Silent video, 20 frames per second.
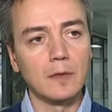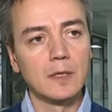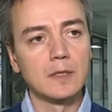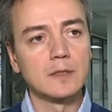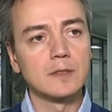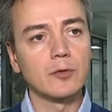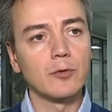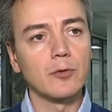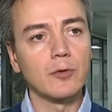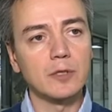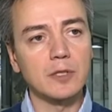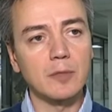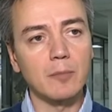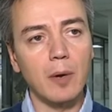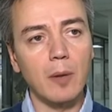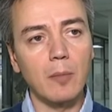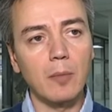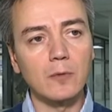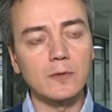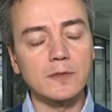security
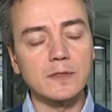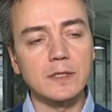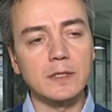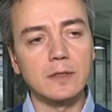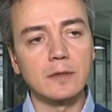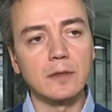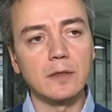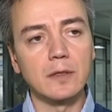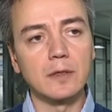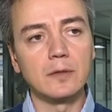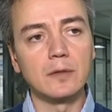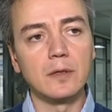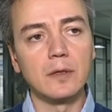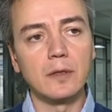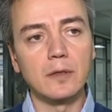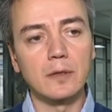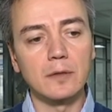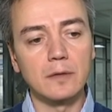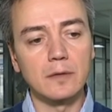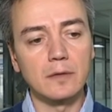bubbles
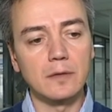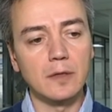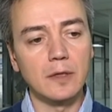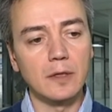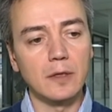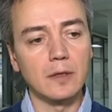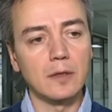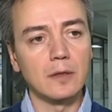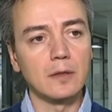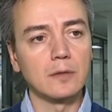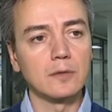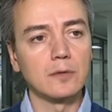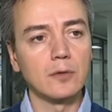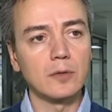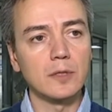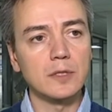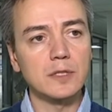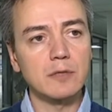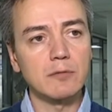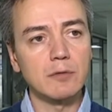in the
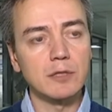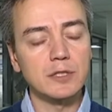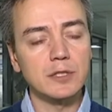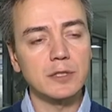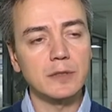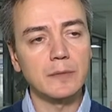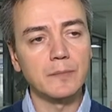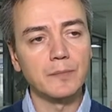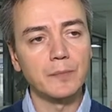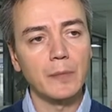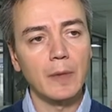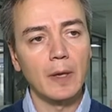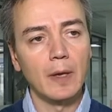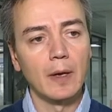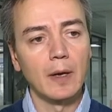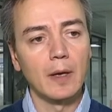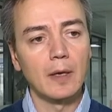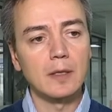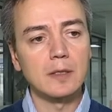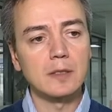Donetsk region.
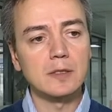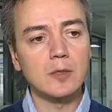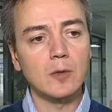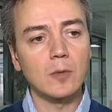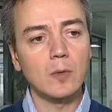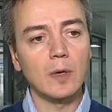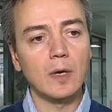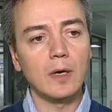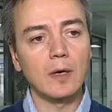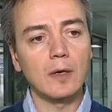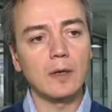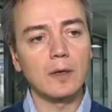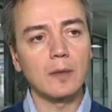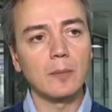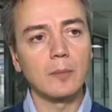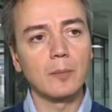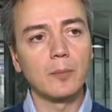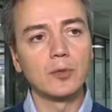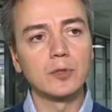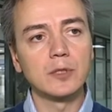So
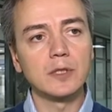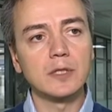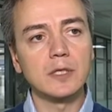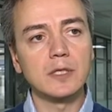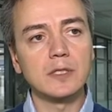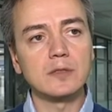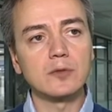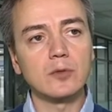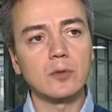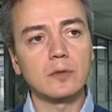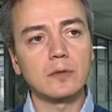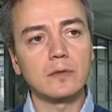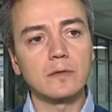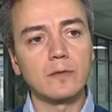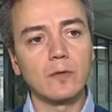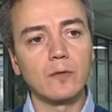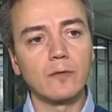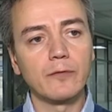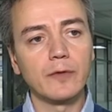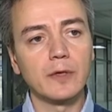Putin is not
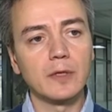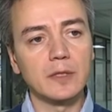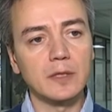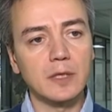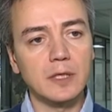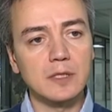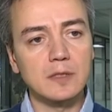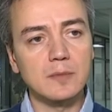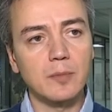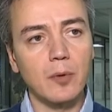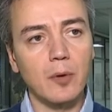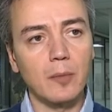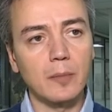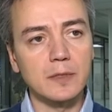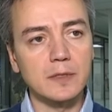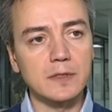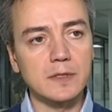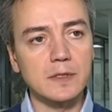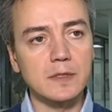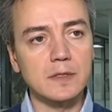fulfilling his
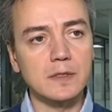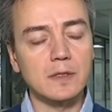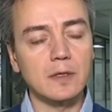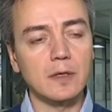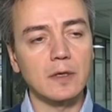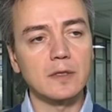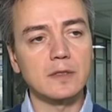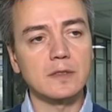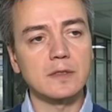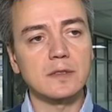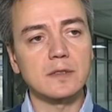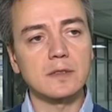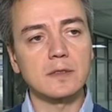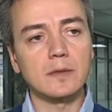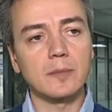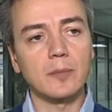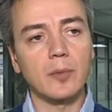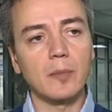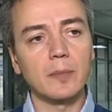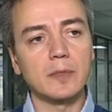promises
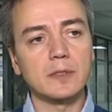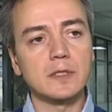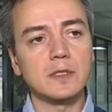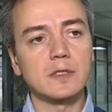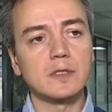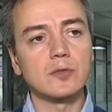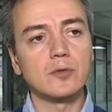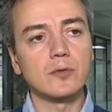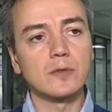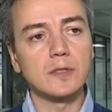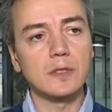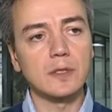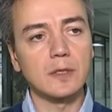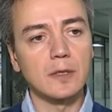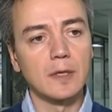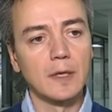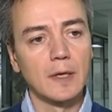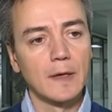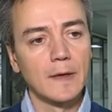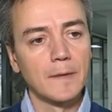to
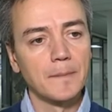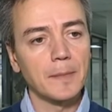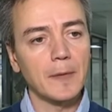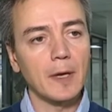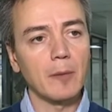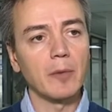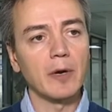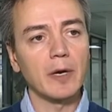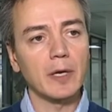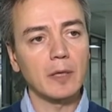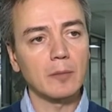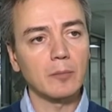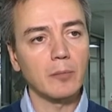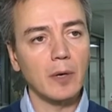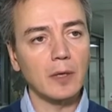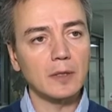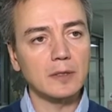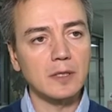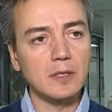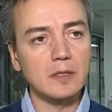the American
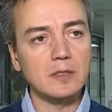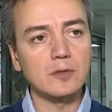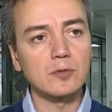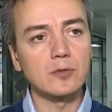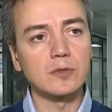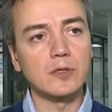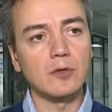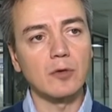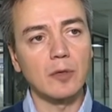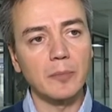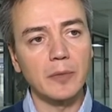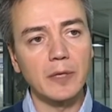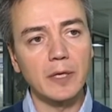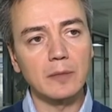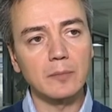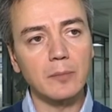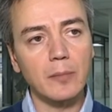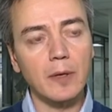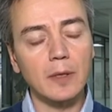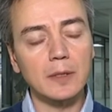partners, to the
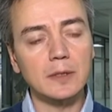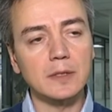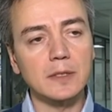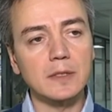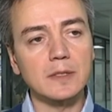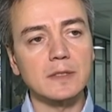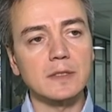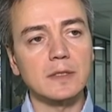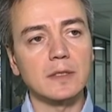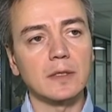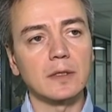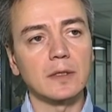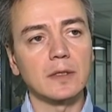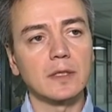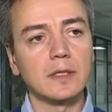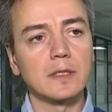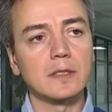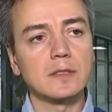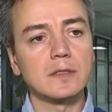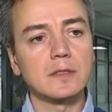European partners.
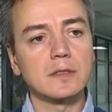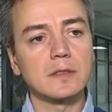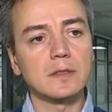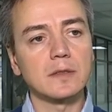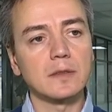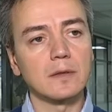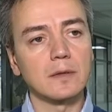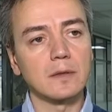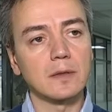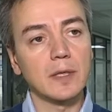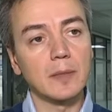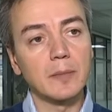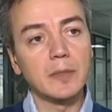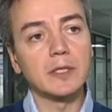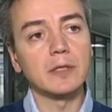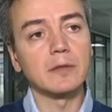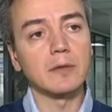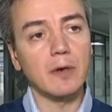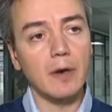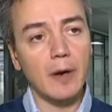He is
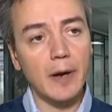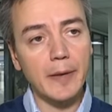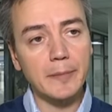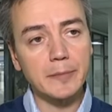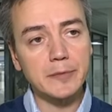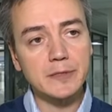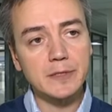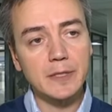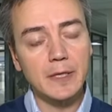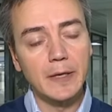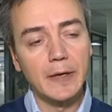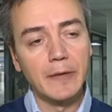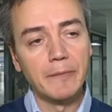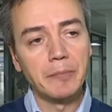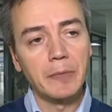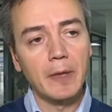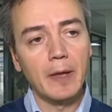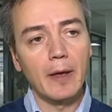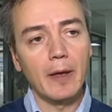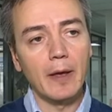committing crimes,
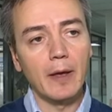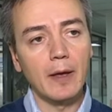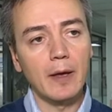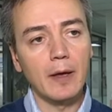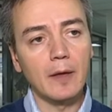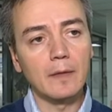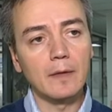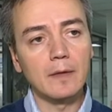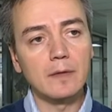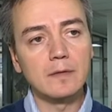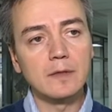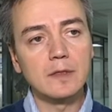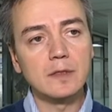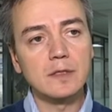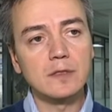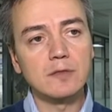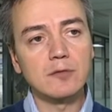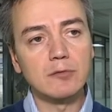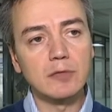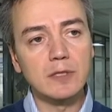and this
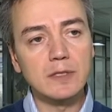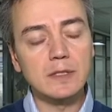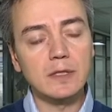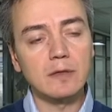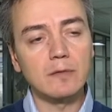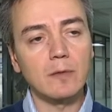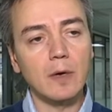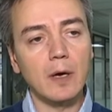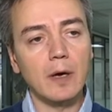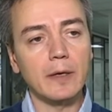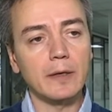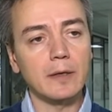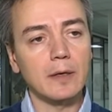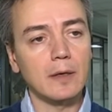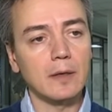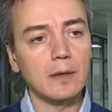is the reason why